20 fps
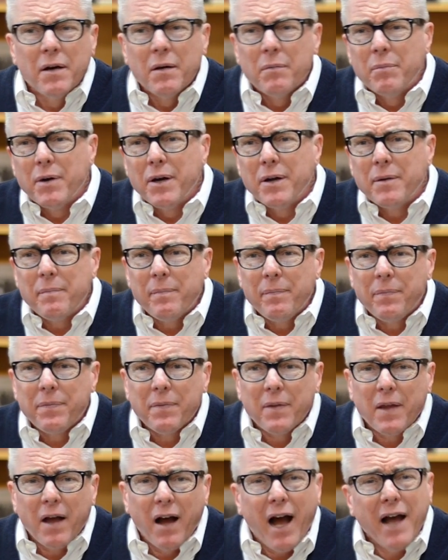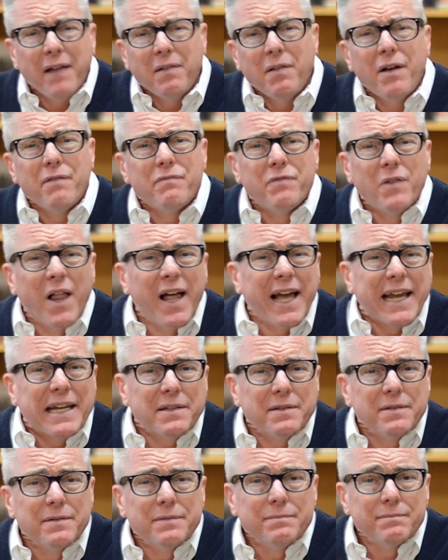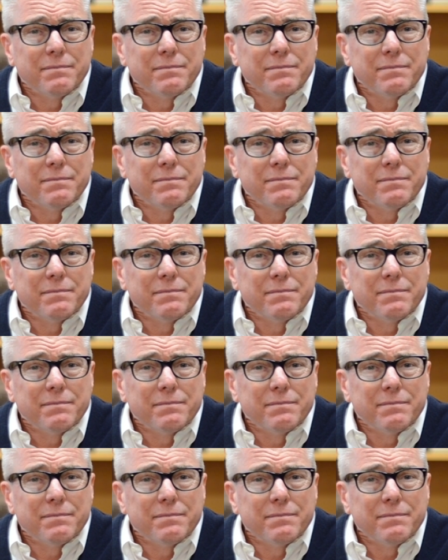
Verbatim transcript: but I love light.